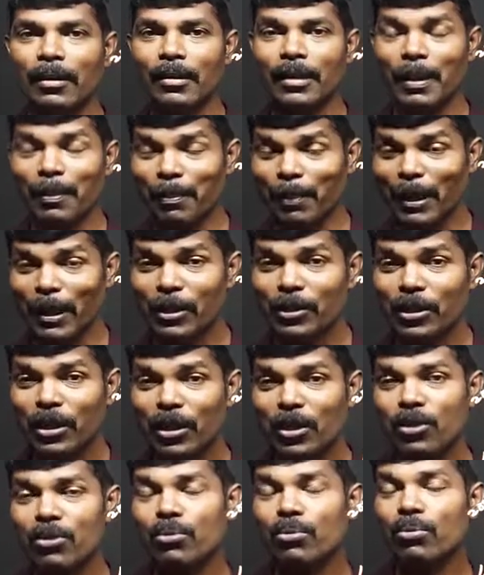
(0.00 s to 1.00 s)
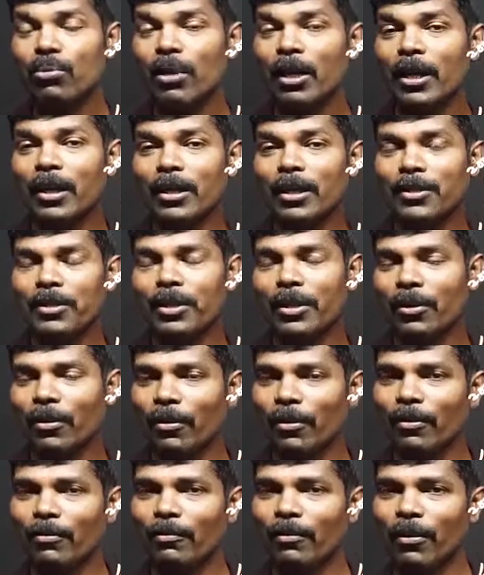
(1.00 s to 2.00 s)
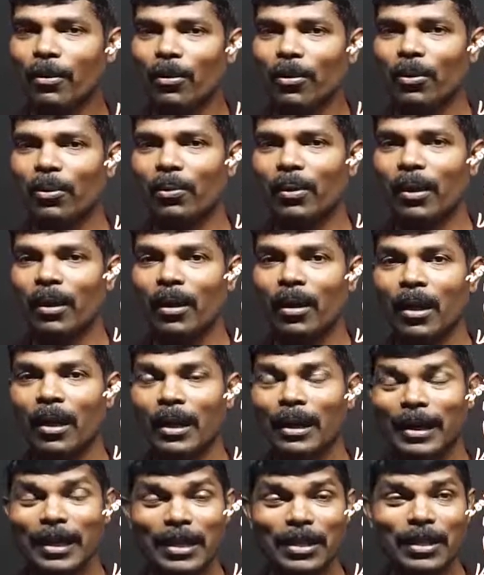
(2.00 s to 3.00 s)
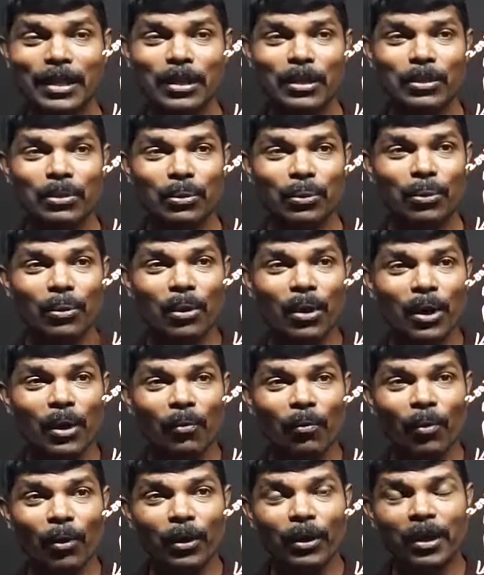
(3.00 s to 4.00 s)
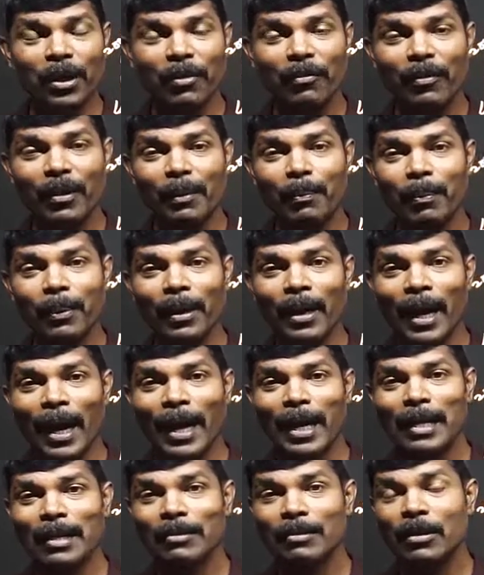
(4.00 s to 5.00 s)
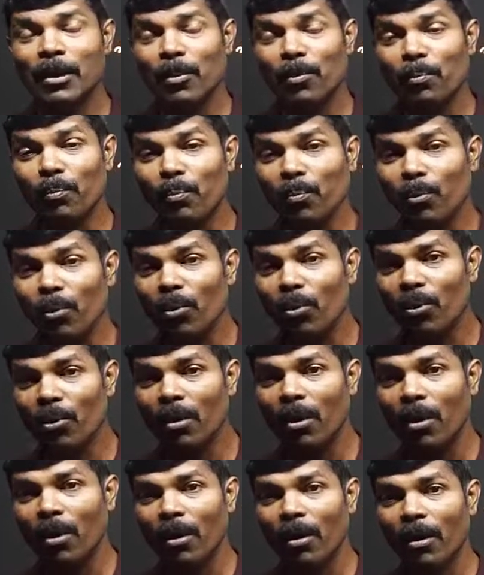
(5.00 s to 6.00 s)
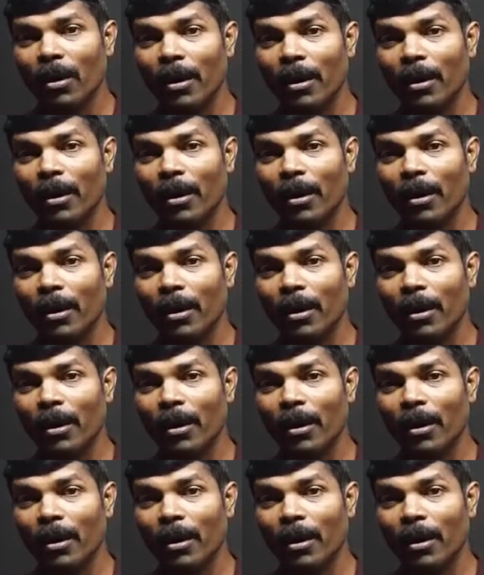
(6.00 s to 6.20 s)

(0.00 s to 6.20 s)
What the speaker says: temperature to a region of a lower region. So water vapor has more